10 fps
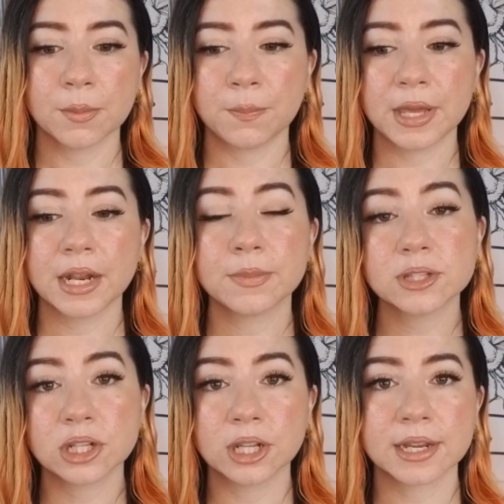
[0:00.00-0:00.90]
being able
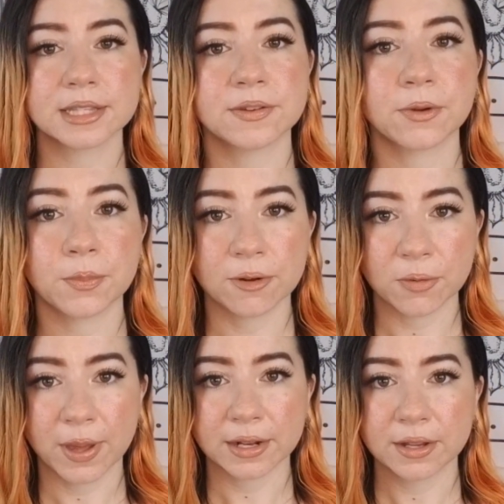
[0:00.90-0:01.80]
to look at different
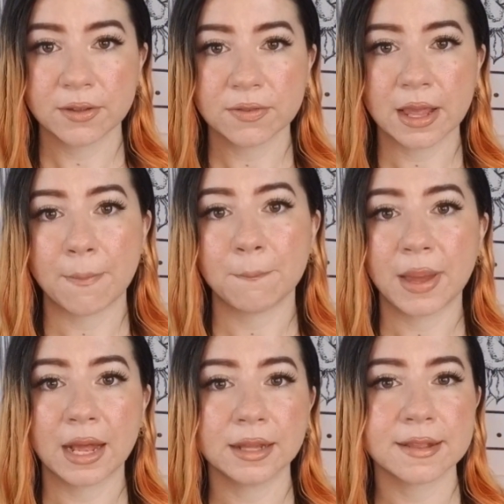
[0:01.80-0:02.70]
perspectives and
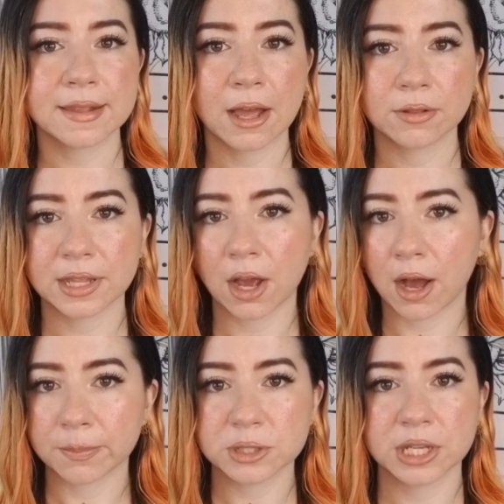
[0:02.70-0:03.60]
balance out the
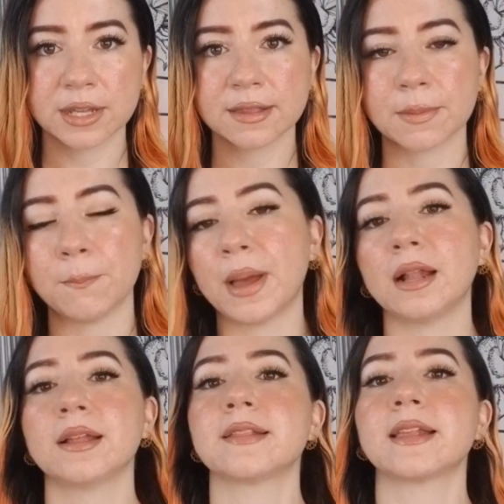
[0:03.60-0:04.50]
options and
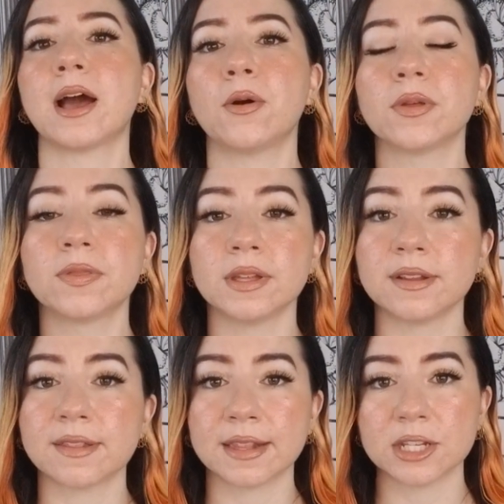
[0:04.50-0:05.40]
balance out the
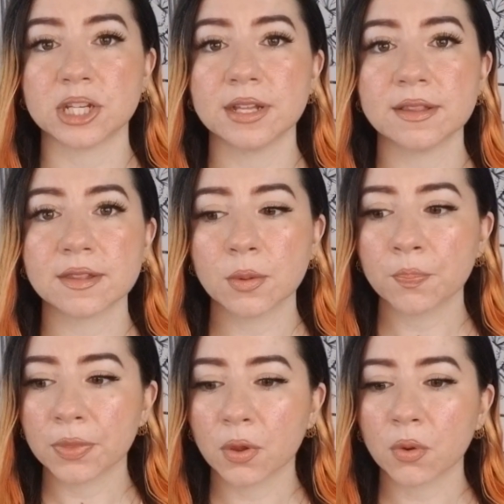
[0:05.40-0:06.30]
decisions
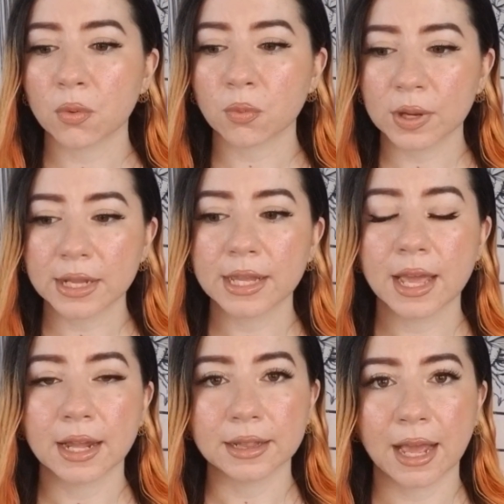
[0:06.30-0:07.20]
really
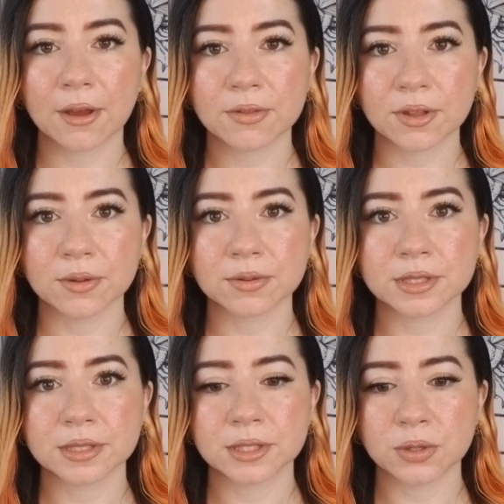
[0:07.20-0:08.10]
allows
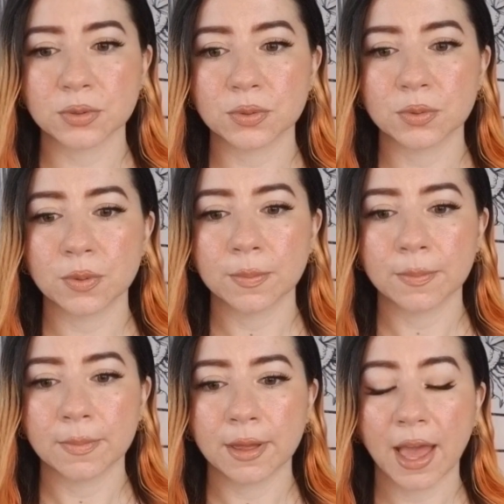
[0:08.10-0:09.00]
you to
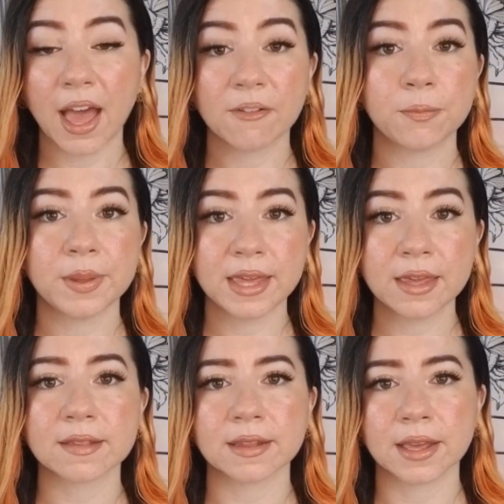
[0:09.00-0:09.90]
have
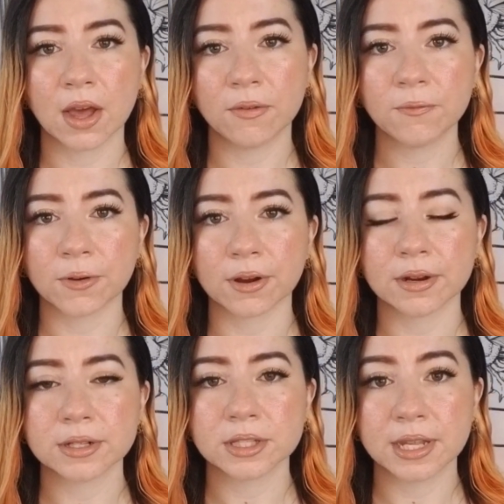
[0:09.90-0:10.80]
peace and
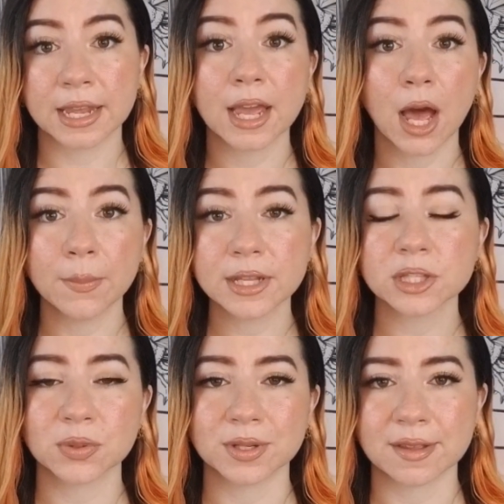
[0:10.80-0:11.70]
comfort in coming
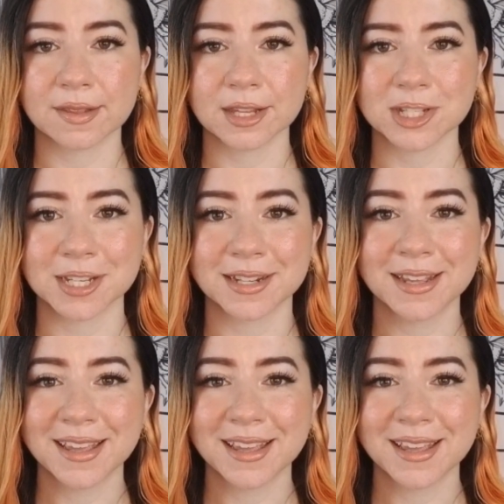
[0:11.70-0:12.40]
to a decision.